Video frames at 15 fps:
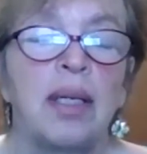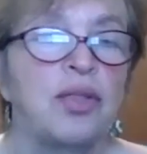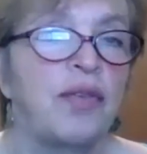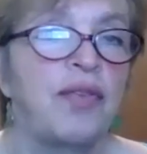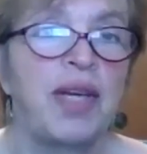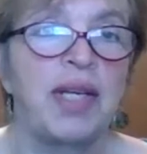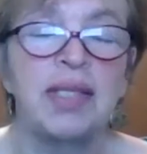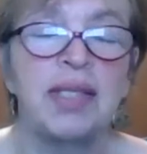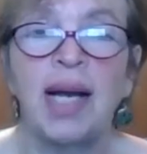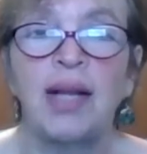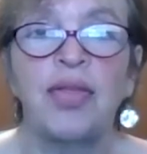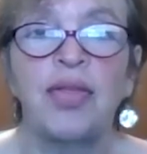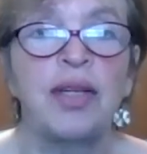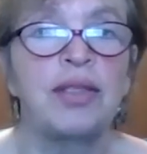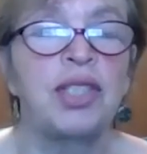So if he's
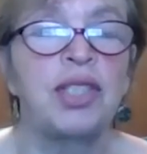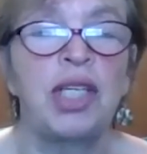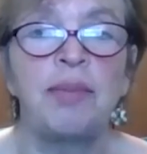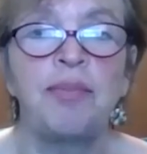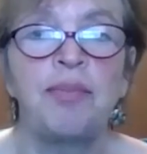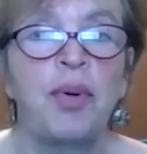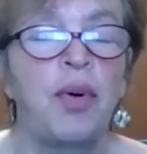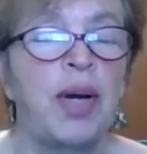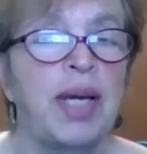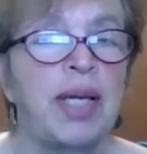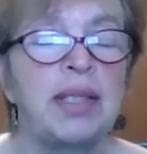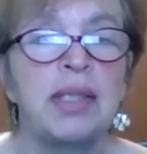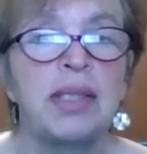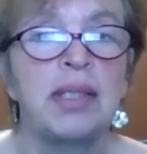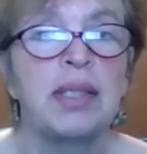got 13
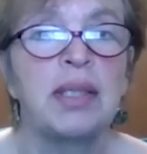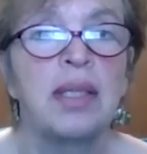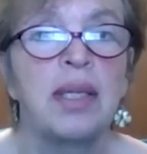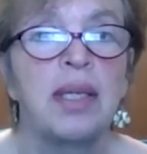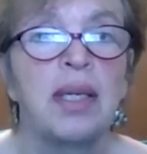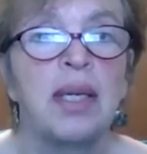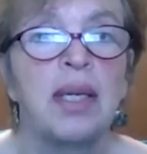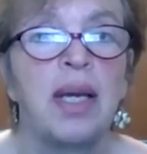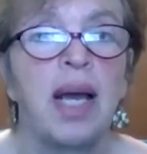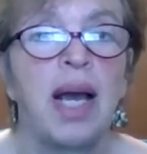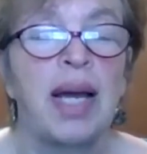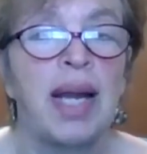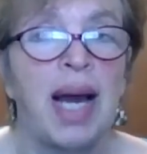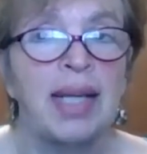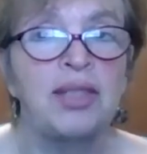points
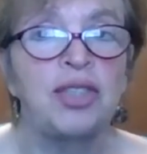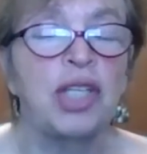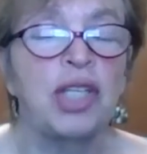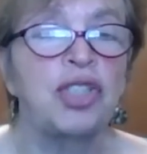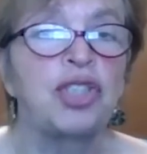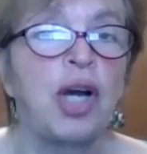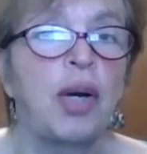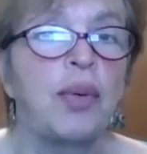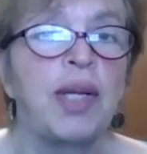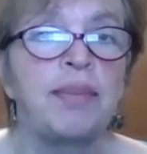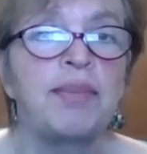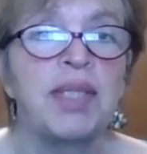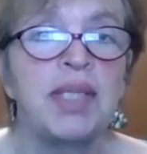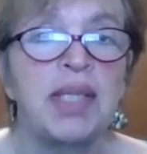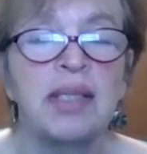and I just showed
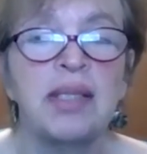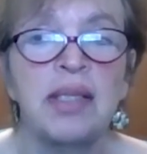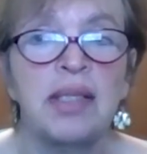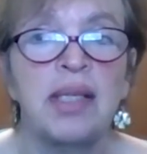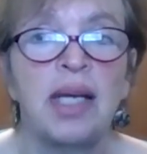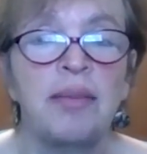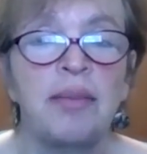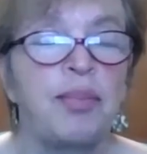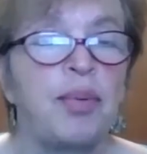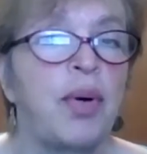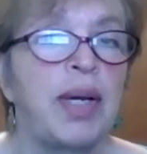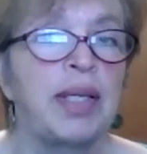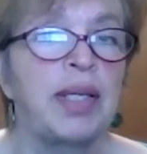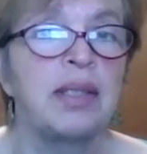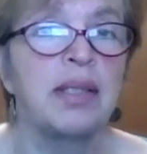him six to 10
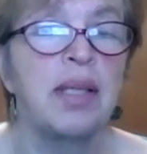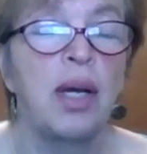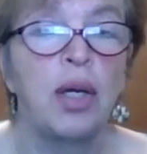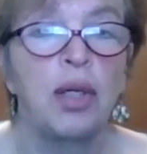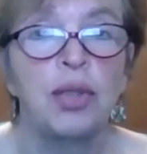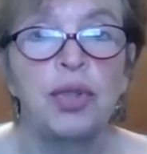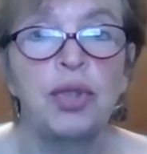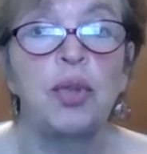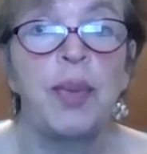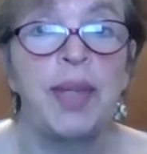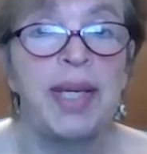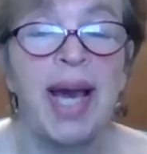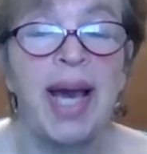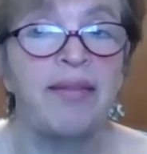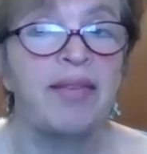points, do
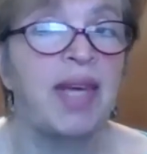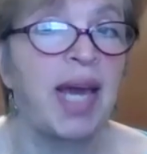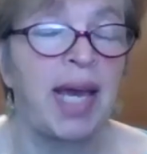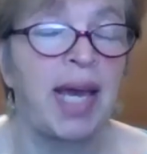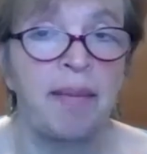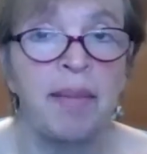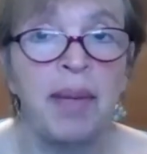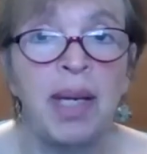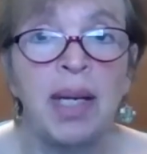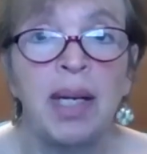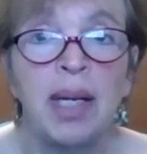we have game?